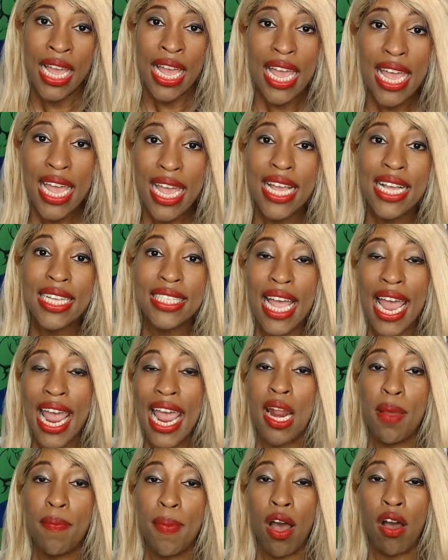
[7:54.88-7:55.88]
Is
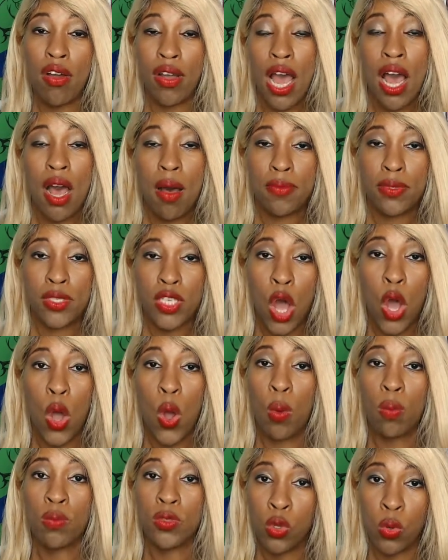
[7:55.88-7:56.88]
Annabelle Comes
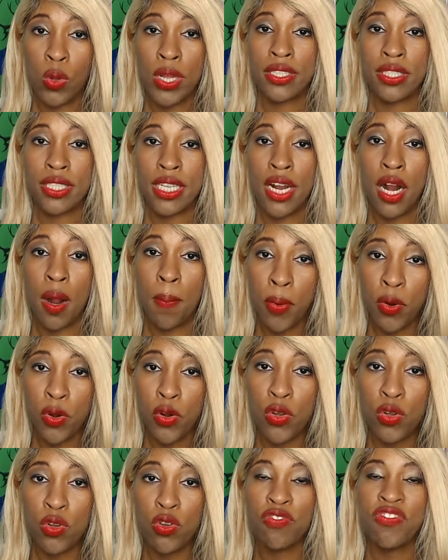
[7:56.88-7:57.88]
Home twisted
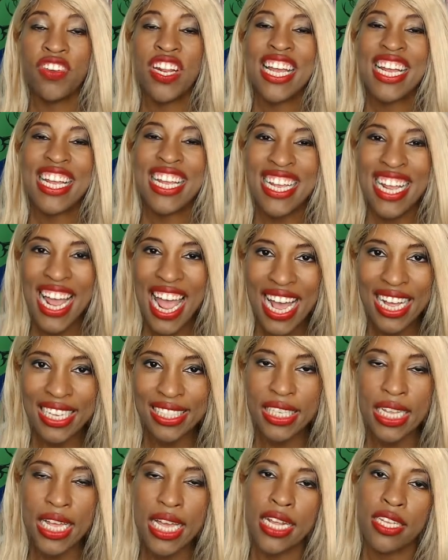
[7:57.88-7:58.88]
approved? Yes,
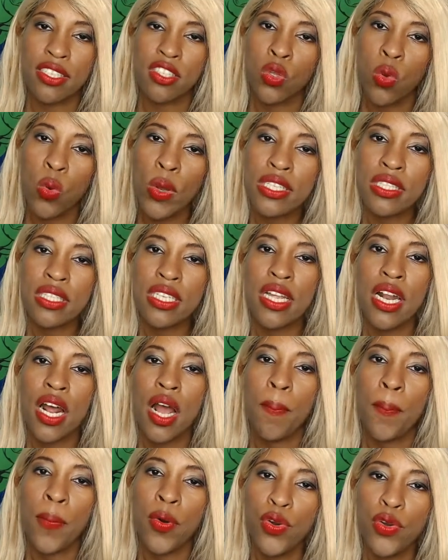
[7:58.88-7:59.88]
it is twisted
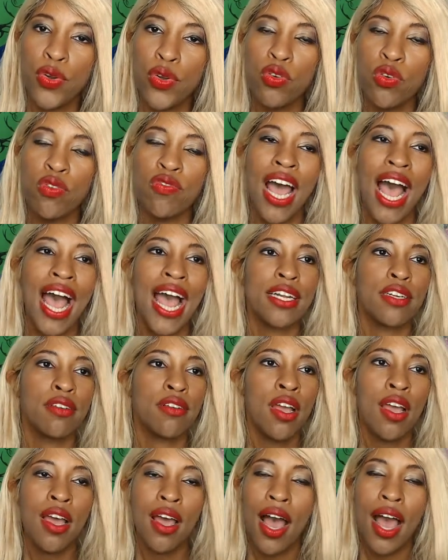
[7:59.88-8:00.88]
approved.
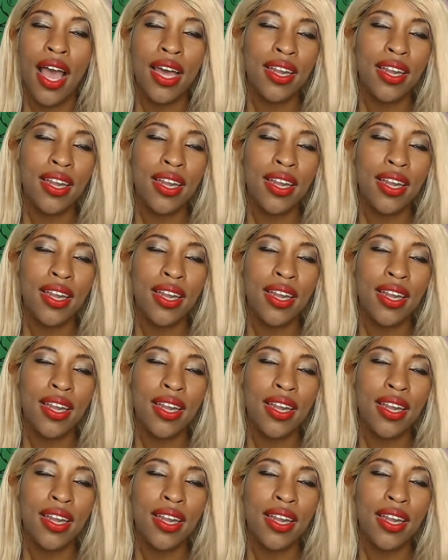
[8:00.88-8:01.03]
I